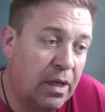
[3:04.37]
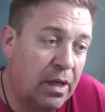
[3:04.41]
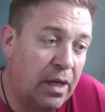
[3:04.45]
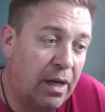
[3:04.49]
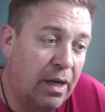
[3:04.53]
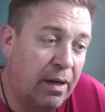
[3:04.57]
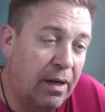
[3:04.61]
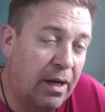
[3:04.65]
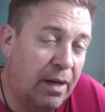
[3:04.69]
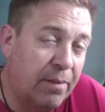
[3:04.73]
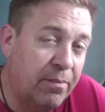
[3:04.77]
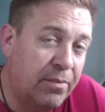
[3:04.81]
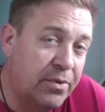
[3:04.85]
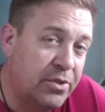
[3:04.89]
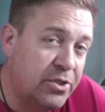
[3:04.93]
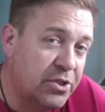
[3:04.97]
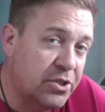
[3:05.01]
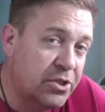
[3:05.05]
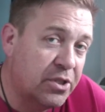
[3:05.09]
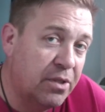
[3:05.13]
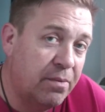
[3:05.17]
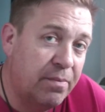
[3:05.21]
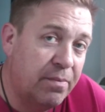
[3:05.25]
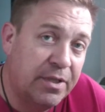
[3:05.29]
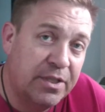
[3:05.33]
I- I'm
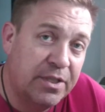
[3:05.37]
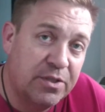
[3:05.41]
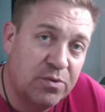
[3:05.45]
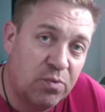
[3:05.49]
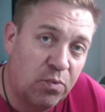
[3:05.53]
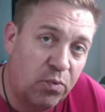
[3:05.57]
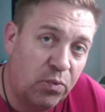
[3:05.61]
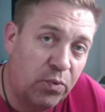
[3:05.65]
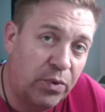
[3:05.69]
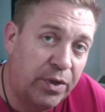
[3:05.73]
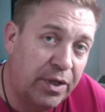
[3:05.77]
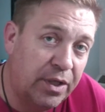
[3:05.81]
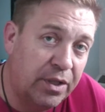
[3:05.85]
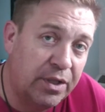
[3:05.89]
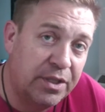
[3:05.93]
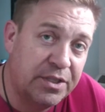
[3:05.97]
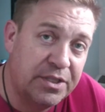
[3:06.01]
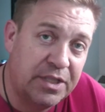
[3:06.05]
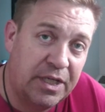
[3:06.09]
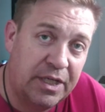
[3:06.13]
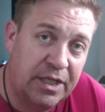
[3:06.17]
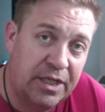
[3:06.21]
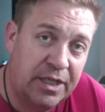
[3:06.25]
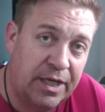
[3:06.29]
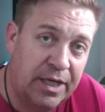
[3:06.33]
just going to be as real
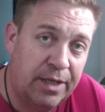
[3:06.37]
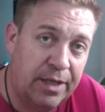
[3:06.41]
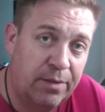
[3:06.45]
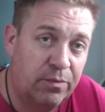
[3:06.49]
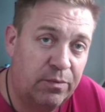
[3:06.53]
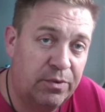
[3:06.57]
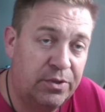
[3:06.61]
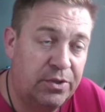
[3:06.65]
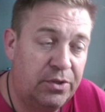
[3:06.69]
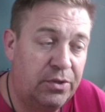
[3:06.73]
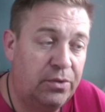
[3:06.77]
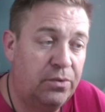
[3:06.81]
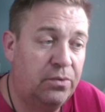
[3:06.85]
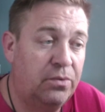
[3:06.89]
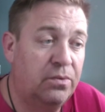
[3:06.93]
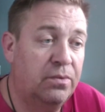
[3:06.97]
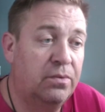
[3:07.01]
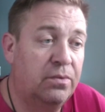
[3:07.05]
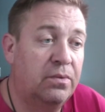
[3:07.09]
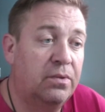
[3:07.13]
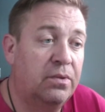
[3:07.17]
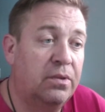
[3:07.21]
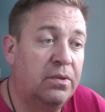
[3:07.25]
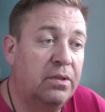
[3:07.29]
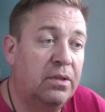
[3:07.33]
as I can with you.
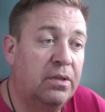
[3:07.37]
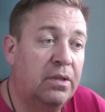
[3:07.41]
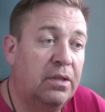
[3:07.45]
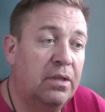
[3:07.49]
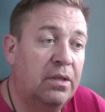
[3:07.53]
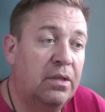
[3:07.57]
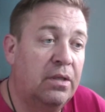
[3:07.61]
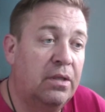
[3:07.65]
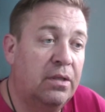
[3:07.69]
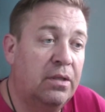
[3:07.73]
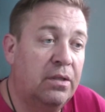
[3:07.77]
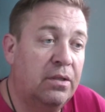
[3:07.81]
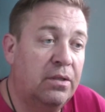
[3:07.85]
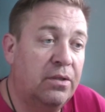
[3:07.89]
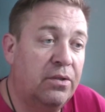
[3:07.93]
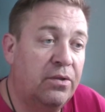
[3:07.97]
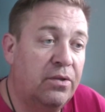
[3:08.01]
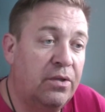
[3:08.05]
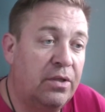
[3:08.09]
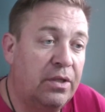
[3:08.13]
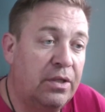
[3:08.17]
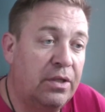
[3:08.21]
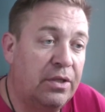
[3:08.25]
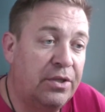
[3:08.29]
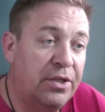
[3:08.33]

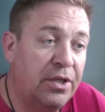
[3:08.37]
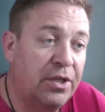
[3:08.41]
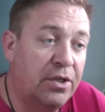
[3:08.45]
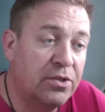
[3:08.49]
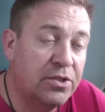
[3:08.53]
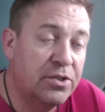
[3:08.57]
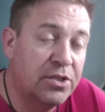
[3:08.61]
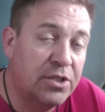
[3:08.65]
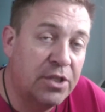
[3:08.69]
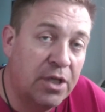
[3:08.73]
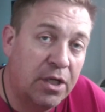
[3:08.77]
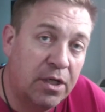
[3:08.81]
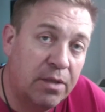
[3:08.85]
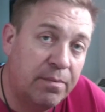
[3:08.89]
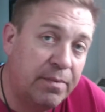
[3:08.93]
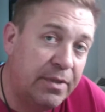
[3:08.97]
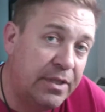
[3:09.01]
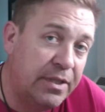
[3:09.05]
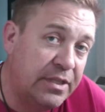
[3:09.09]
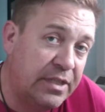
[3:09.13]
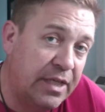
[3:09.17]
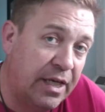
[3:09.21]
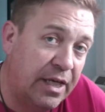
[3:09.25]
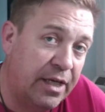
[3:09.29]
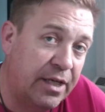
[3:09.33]
There's going to
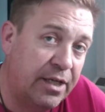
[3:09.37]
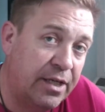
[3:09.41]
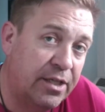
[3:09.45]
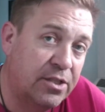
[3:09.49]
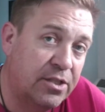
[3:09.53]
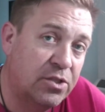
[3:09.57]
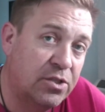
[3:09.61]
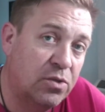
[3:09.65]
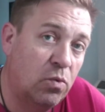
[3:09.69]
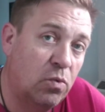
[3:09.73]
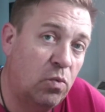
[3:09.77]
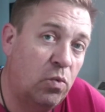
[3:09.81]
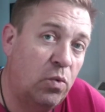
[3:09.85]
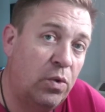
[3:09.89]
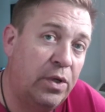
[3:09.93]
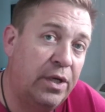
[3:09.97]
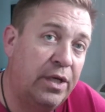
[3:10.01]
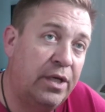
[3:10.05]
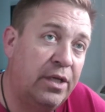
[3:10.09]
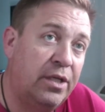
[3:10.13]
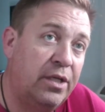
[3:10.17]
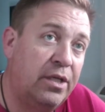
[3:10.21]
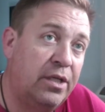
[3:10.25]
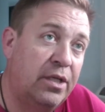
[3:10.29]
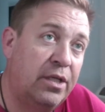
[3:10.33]
be days
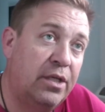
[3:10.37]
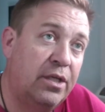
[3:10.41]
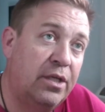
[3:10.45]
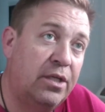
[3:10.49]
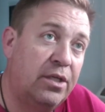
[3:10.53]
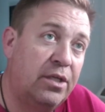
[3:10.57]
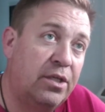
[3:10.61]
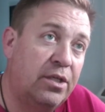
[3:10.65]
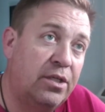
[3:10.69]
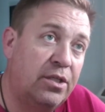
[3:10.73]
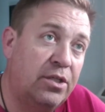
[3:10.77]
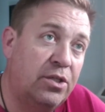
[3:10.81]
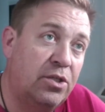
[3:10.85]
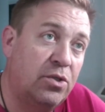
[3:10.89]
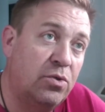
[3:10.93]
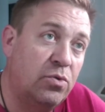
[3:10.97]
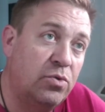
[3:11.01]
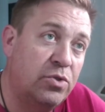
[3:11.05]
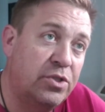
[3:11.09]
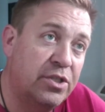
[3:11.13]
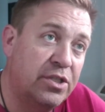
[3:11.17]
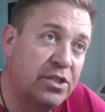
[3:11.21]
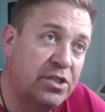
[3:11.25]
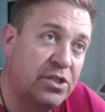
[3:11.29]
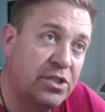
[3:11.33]
when you
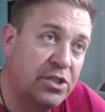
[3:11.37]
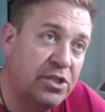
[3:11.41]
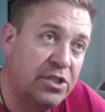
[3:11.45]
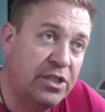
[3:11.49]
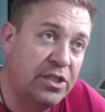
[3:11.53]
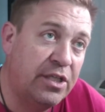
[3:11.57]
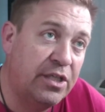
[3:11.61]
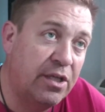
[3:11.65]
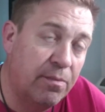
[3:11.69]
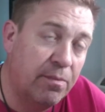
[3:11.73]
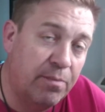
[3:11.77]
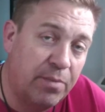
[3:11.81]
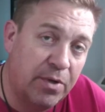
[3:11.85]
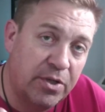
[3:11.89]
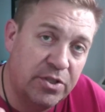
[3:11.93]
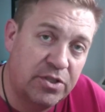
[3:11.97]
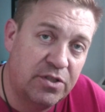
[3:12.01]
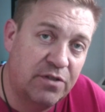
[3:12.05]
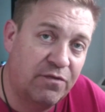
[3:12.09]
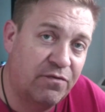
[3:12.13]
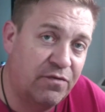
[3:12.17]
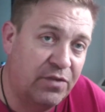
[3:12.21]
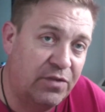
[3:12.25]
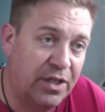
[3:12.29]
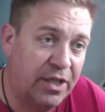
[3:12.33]
just see a bunch
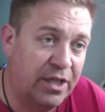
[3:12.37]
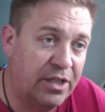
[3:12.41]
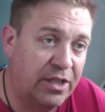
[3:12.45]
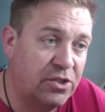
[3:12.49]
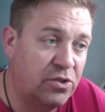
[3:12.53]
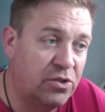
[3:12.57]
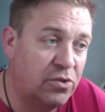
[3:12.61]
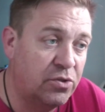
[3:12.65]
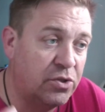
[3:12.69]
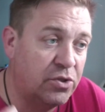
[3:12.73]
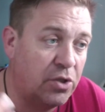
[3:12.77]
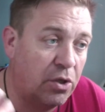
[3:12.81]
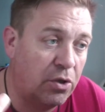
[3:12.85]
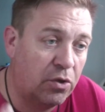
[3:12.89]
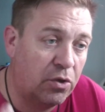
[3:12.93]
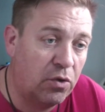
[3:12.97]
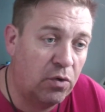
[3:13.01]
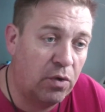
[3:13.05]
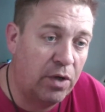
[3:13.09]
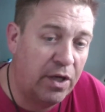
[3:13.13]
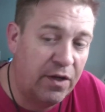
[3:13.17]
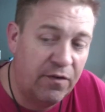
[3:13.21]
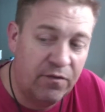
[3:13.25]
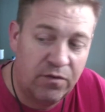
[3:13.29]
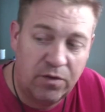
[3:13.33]
of things, you start
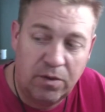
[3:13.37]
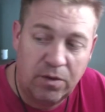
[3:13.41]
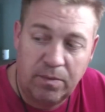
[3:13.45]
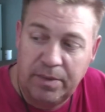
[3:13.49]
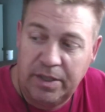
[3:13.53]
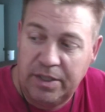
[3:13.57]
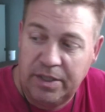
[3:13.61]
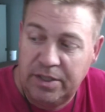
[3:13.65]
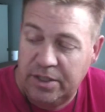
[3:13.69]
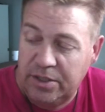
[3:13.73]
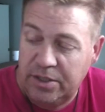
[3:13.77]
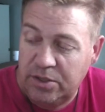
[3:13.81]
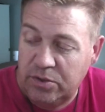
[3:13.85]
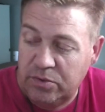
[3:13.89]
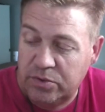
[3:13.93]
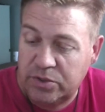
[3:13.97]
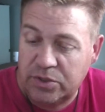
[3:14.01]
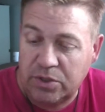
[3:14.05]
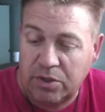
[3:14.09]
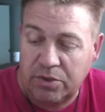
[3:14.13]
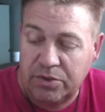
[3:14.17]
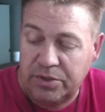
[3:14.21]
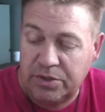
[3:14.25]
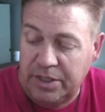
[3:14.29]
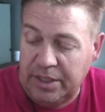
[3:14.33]
craving them, and then you
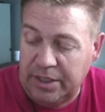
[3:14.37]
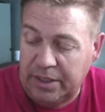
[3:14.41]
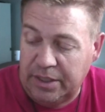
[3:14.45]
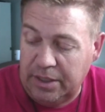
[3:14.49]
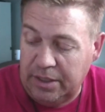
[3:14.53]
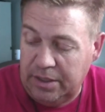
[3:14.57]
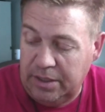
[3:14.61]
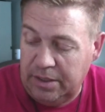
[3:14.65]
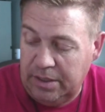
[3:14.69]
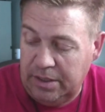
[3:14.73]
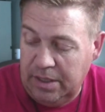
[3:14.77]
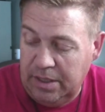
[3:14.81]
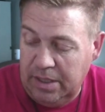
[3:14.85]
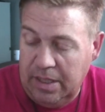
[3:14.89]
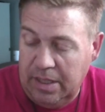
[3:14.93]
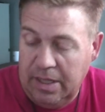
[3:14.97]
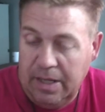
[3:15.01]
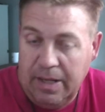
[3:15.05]
start thinking,